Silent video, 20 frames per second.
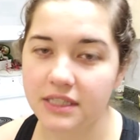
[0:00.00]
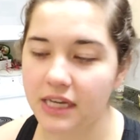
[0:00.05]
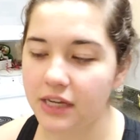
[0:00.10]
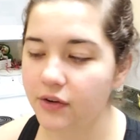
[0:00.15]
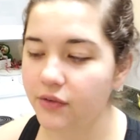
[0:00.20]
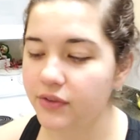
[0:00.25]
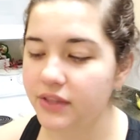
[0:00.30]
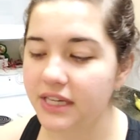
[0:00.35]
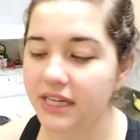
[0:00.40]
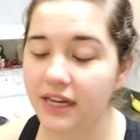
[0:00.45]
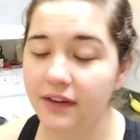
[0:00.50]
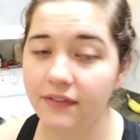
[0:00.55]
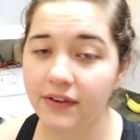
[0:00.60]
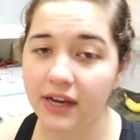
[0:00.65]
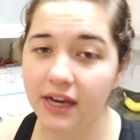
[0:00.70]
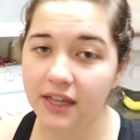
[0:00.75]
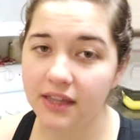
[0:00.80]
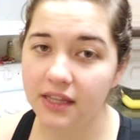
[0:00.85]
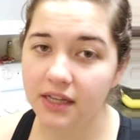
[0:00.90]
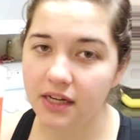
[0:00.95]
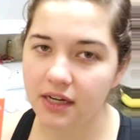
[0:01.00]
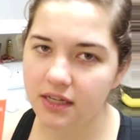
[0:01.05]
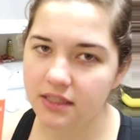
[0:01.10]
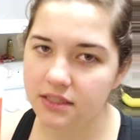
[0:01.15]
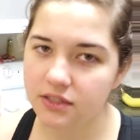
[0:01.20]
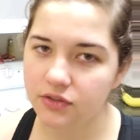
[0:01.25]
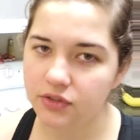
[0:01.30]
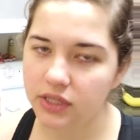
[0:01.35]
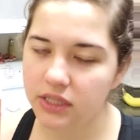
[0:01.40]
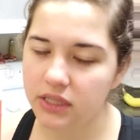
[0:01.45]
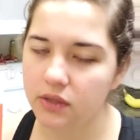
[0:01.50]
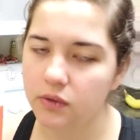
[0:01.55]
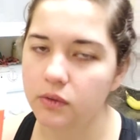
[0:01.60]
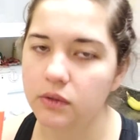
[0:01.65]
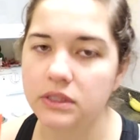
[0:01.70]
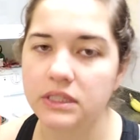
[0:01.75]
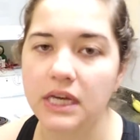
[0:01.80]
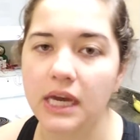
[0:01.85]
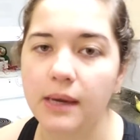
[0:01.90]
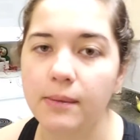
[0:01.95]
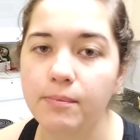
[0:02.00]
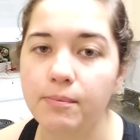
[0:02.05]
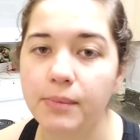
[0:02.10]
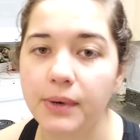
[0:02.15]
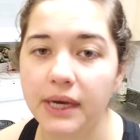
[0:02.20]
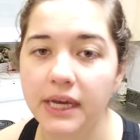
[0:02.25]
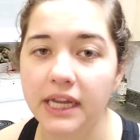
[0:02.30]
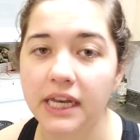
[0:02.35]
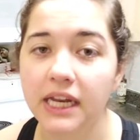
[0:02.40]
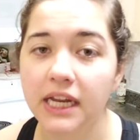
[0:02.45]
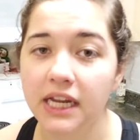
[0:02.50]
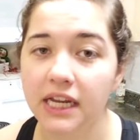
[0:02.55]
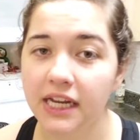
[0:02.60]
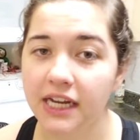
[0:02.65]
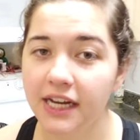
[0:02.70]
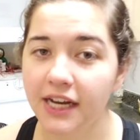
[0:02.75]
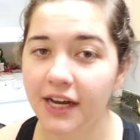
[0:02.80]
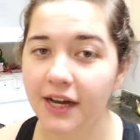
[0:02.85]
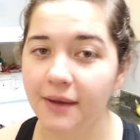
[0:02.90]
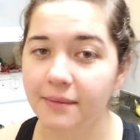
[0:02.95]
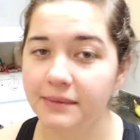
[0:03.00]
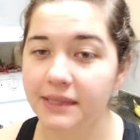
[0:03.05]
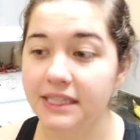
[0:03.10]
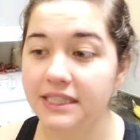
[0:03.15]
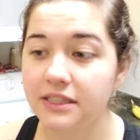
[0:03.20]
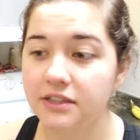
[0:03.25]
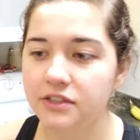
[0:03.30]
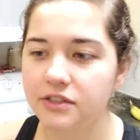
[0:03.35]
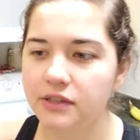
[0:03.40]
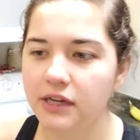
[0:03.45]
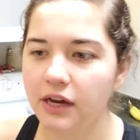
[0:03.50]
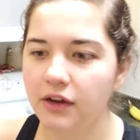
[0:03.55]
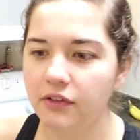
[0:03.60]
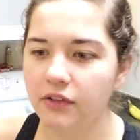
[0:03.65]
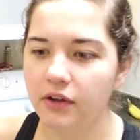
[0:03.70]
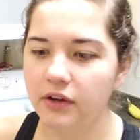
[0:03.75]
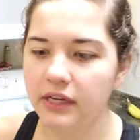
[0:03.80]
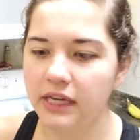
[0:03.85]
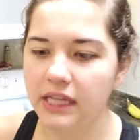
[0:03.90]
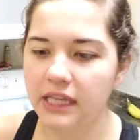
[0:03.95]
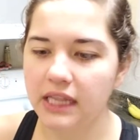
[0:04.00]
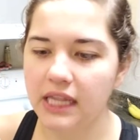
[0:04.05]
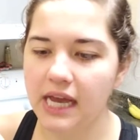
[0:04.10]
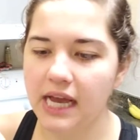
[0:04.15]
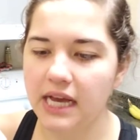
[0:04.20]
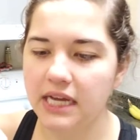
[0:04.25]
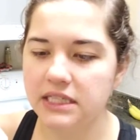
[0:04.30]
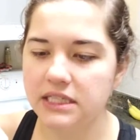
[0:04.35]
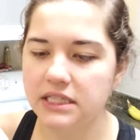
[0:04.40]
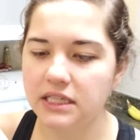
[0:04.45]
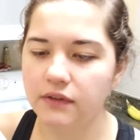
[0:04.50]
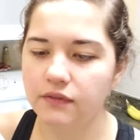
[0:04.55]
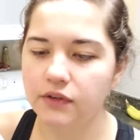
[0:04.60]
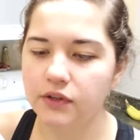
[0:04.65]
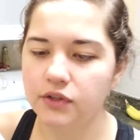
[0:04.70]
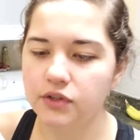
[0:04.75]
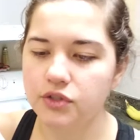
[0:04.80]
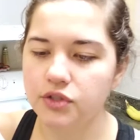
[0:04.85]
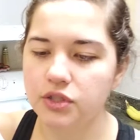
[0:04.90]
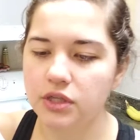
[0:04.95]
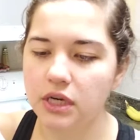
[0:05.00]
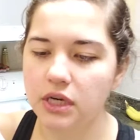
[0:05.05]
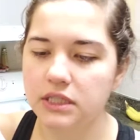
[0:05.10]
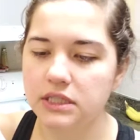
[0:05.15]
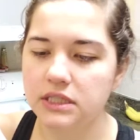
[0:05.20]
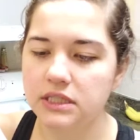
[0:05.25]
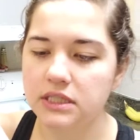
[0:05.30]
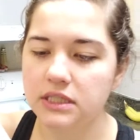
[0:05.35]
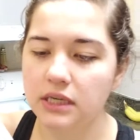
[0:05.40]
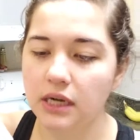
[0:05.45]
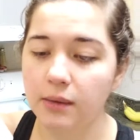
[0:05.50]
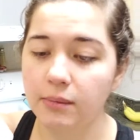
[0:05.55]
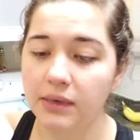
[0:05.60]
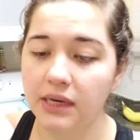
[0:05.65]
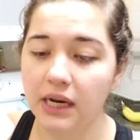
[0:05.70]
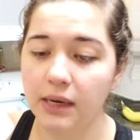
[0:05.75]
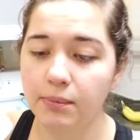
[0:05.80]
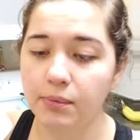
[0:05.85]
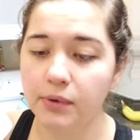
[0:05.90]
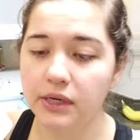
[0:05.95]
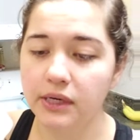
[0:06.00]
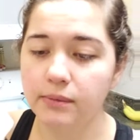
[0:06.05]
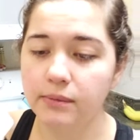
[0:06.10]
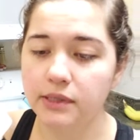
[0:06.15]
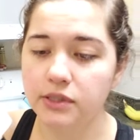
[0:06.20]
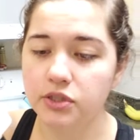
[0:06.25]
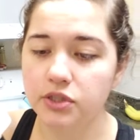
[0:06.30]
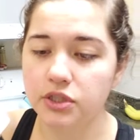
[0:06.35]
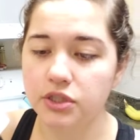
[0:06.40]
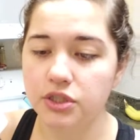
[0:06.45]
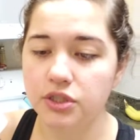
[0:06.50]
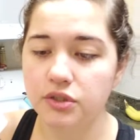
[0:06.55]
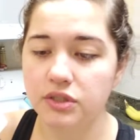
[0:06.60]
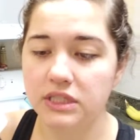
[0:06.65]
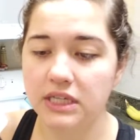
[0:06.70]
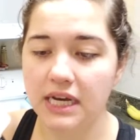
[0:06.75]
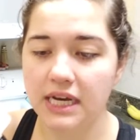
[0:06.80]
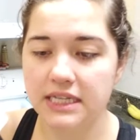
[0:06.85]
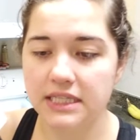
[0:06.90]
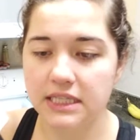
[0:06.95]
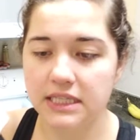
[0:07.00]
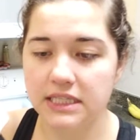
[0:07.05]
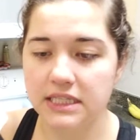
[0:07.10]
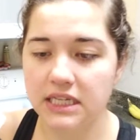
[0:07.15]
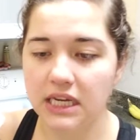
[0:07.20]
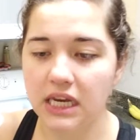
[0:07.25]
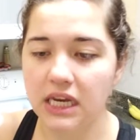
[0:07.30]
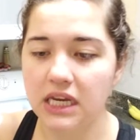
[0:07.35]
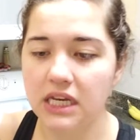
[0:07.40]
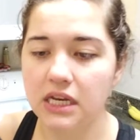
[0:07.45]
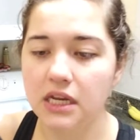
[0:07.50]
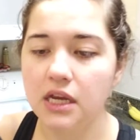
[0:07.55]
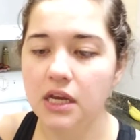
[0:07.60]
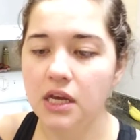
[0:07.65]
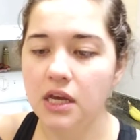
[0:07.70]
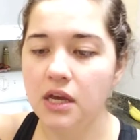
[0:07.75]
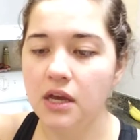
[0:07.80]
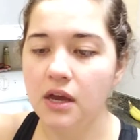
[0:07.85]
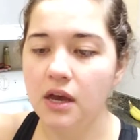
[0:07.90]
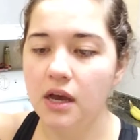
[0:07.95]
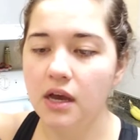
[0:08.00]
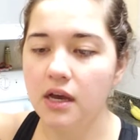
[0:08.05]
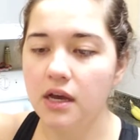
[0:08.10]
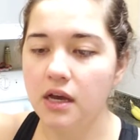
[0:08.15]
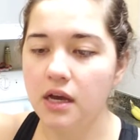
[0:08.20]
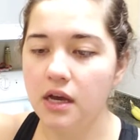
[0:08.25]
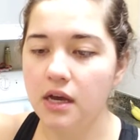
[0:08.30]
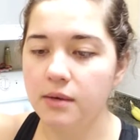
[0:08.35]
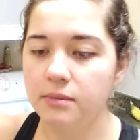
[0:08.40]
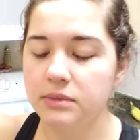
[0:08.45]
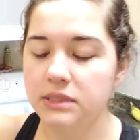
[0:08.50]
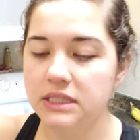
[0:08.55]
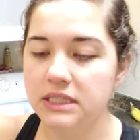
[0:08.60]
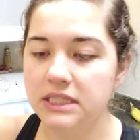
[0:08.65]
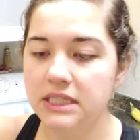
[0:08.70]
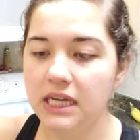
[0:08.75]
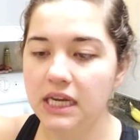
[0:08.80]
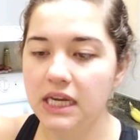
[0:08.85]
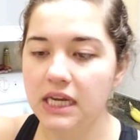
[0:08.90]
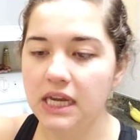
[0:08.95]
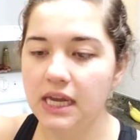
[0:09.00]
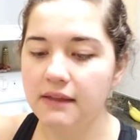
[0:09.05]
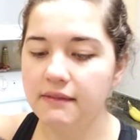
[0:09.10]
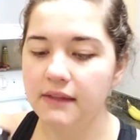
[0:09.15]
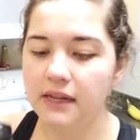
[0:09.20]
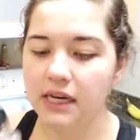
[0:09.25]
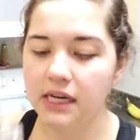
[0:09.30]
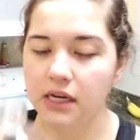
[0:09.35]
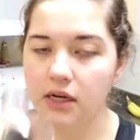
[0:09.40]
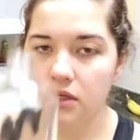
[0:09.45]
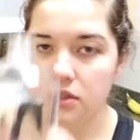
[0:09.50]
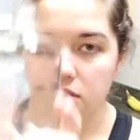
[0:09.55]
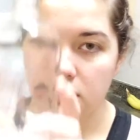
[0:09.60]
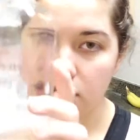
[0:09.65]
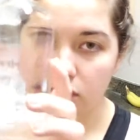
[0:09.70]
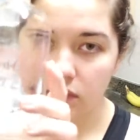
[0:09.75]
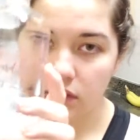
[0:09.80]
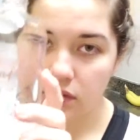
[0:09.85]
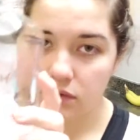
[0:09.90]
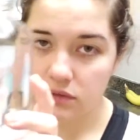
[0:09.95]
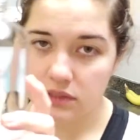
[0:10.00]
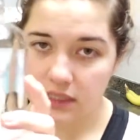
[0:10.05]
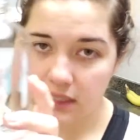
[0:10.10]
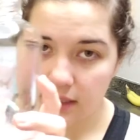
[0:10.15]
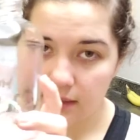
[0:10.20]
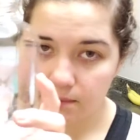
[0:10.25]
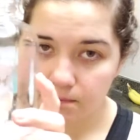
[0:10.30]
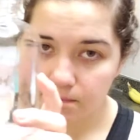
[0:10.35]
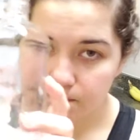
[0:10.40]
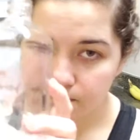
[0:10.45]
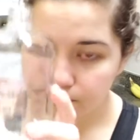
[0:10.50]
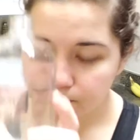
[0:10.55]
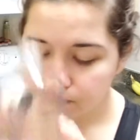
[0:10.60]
I don't think I've had the concentrate the whole time, but that tells you how long it lasts if you're just, I mean, I pretty much just use it as a stain stick, and then I also use it